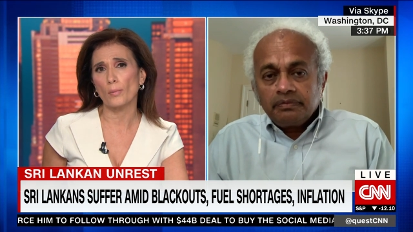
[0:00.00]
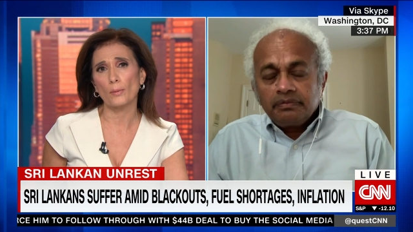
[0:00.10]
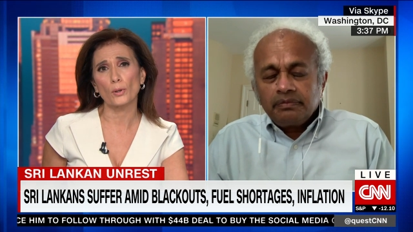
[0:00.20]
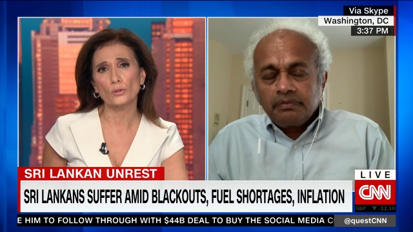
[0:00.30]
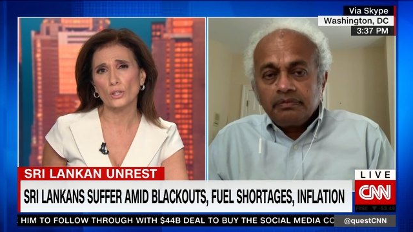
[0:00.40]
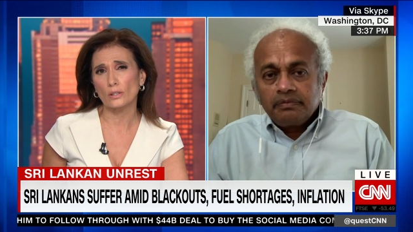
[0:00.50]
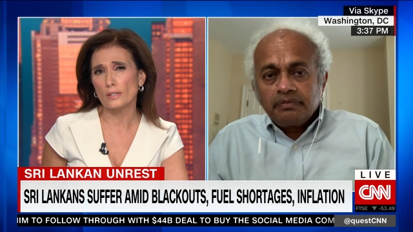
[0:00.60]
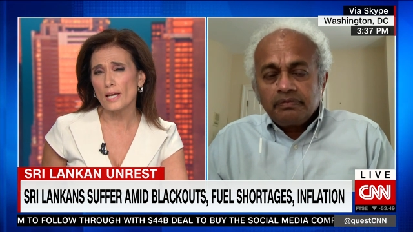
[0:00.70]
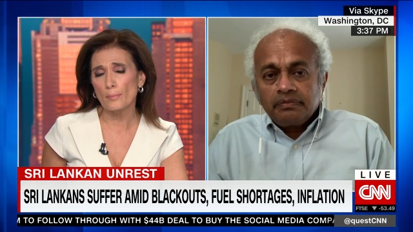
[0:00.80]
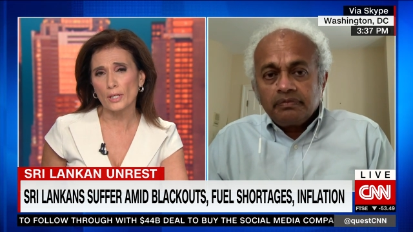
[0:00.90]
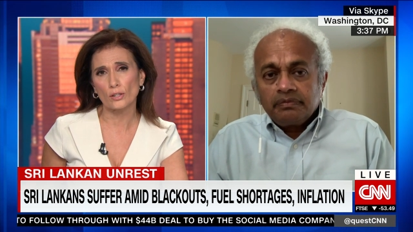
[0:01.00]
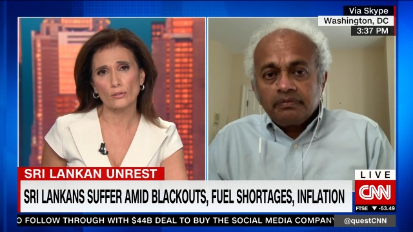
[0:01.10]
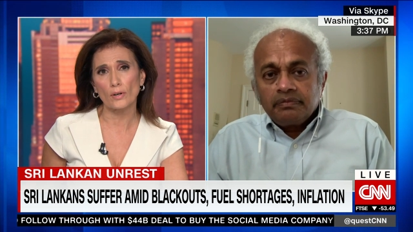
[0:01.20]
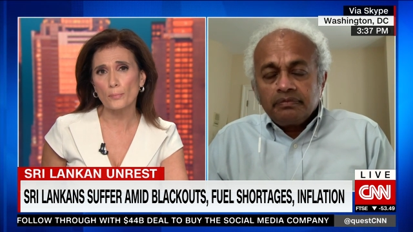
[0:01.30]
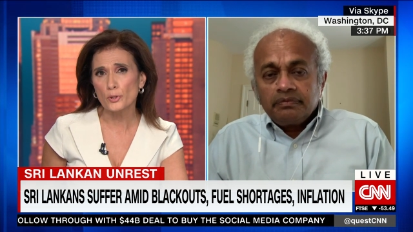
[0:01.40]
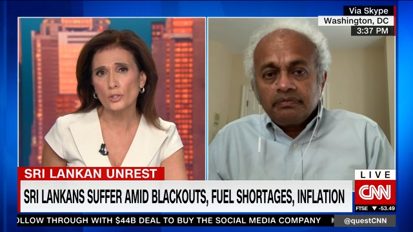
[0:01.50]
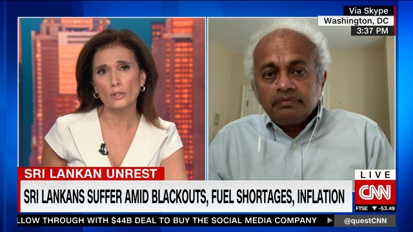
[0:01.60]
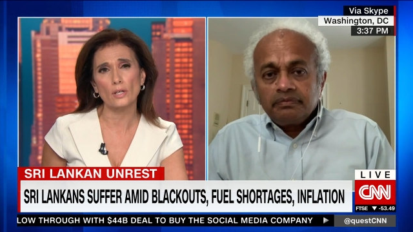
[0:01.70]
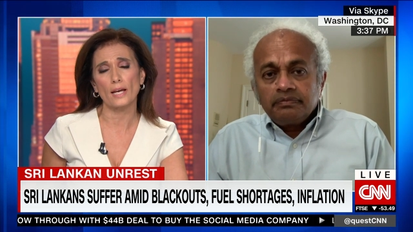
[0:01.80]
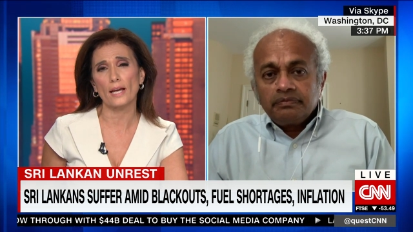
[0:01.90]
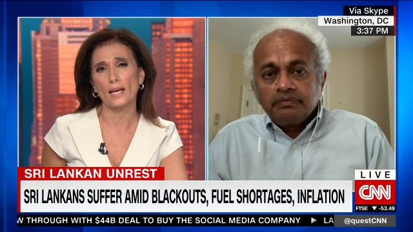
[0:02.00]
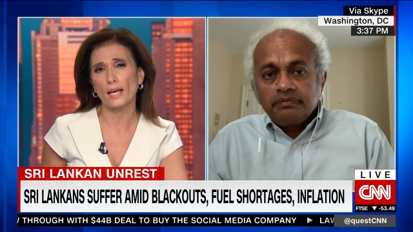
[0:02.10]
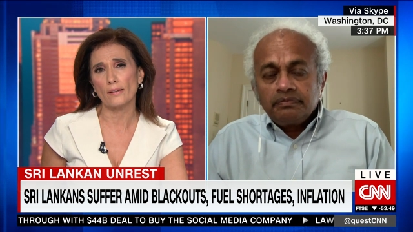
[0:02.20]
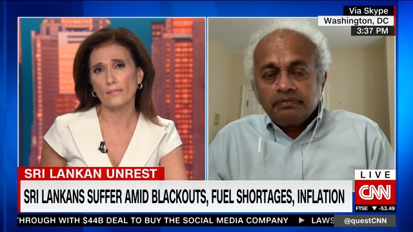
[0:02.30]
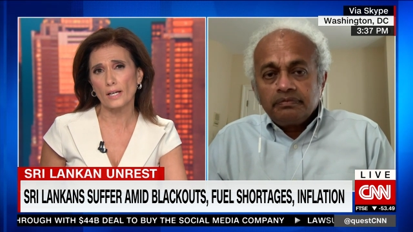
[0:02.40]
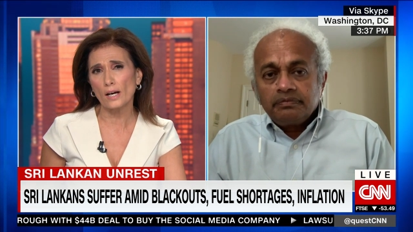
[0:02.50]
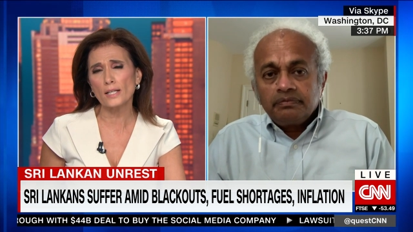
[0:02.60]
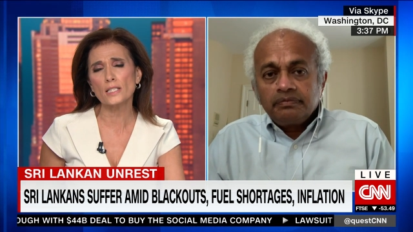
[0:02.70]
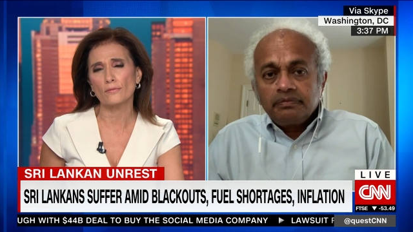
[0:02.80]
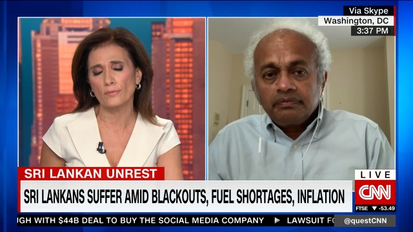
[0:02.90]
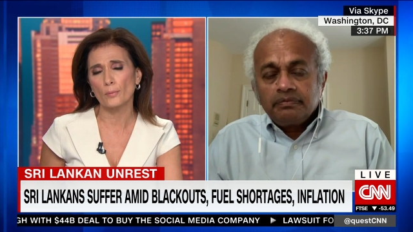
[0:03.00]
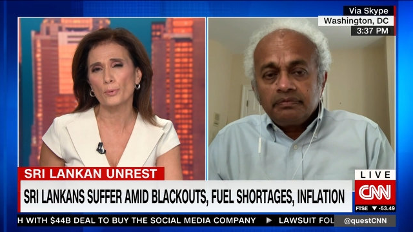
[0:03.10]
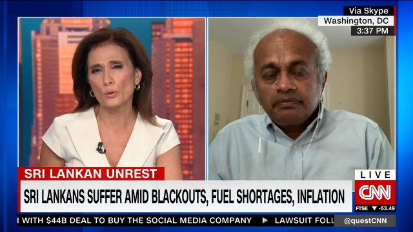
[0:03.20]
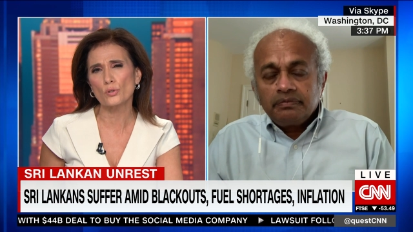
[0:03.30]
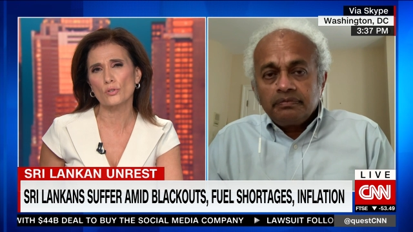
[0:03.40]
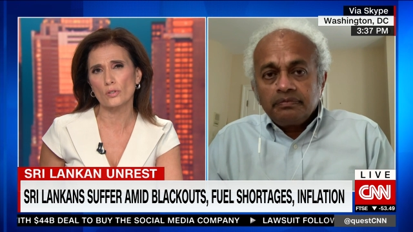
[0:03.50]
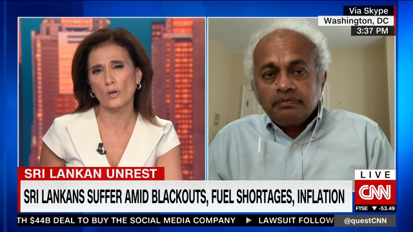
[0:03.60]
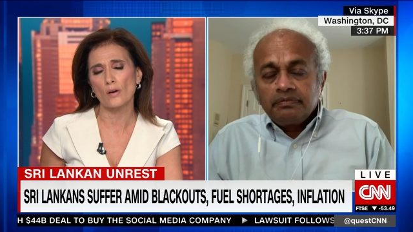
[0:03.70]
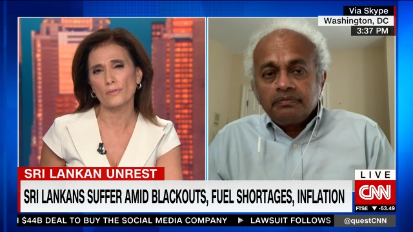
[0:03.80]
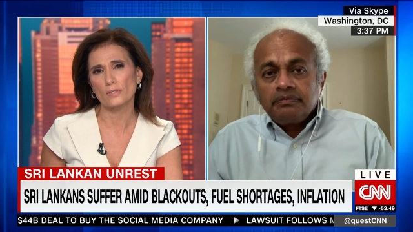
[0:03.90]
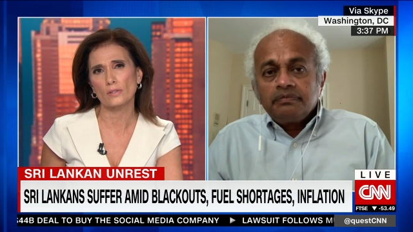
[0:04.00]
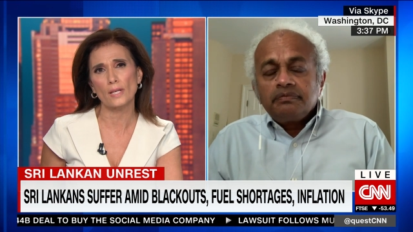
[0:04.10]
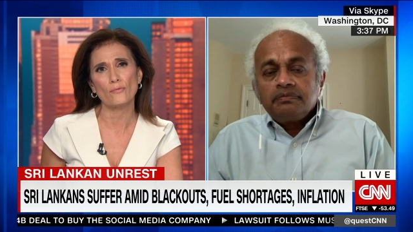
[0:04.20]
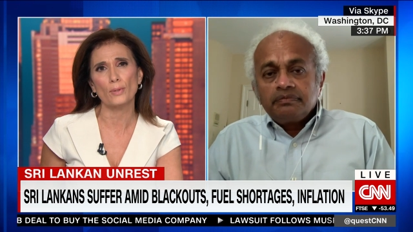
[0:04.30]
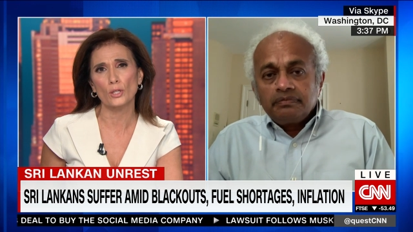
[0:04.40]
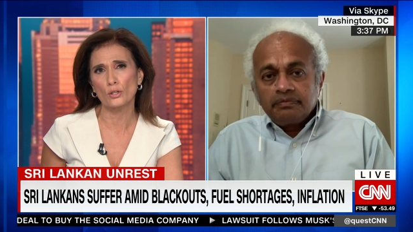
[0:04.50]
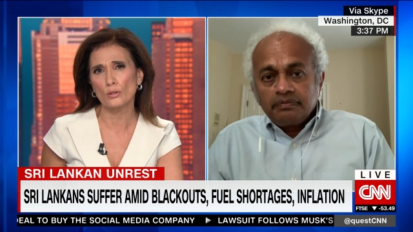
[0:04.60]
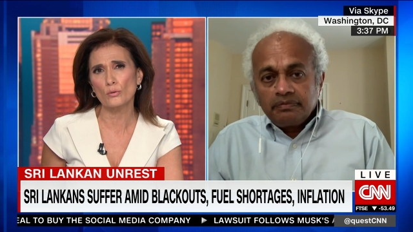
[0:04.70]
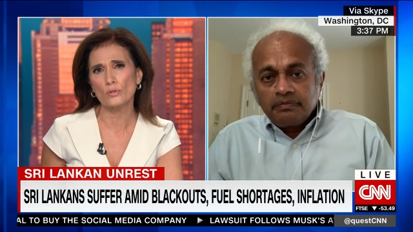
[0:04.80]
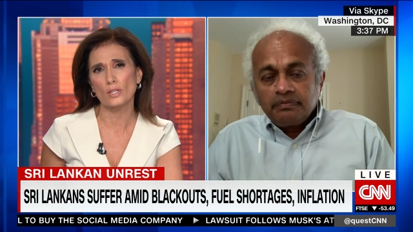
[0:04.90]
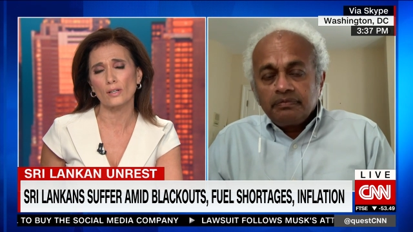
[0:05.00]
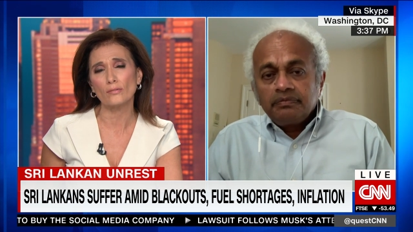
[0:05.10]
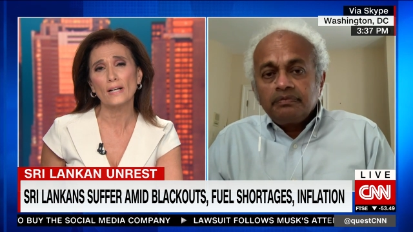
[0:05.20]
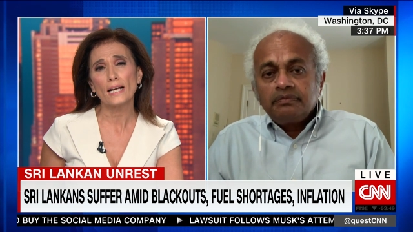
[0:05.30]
Speaker 1: about the endemic corruption and, and the kinds of abuses in office that they've been accused of.